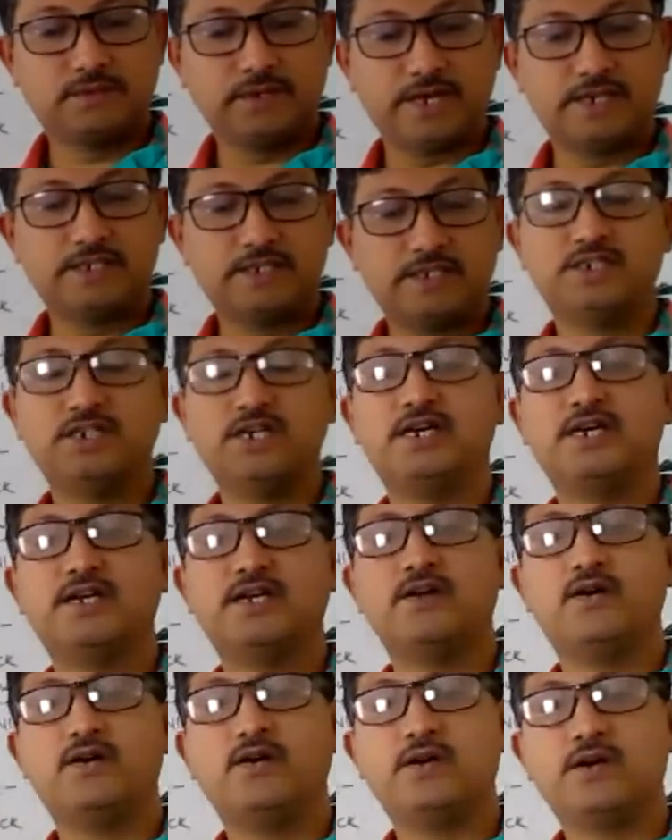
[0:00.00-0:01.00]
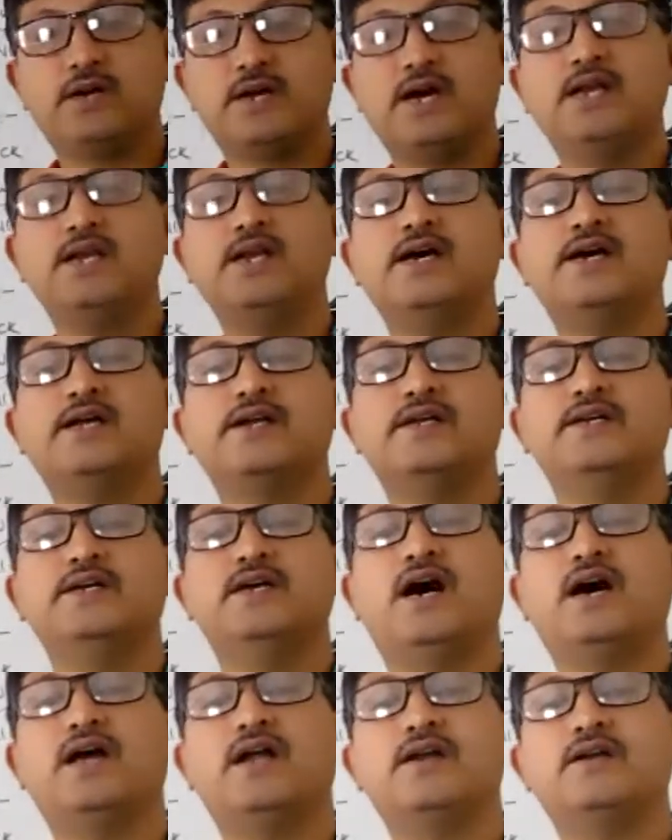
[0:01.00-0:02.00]
texture or color
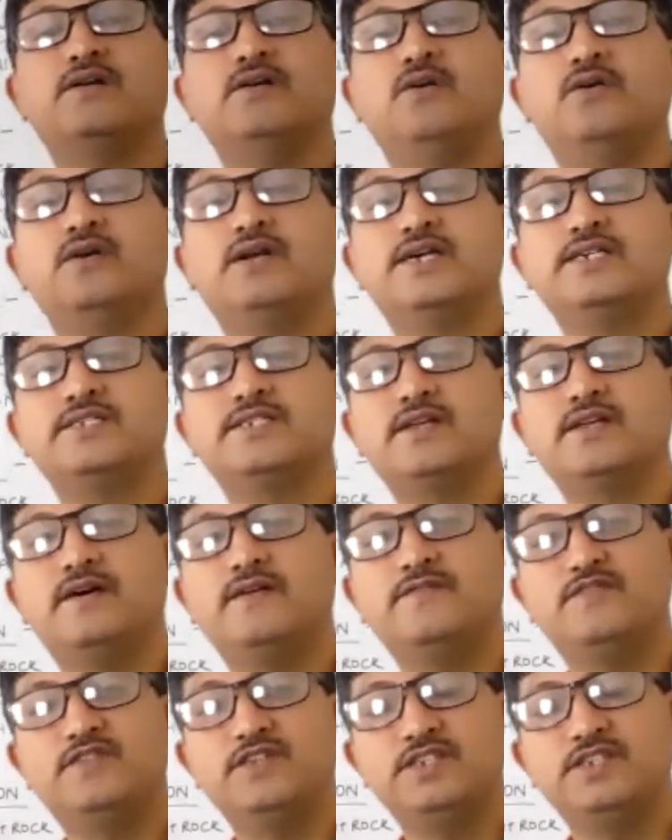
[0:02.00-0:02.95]
are known as the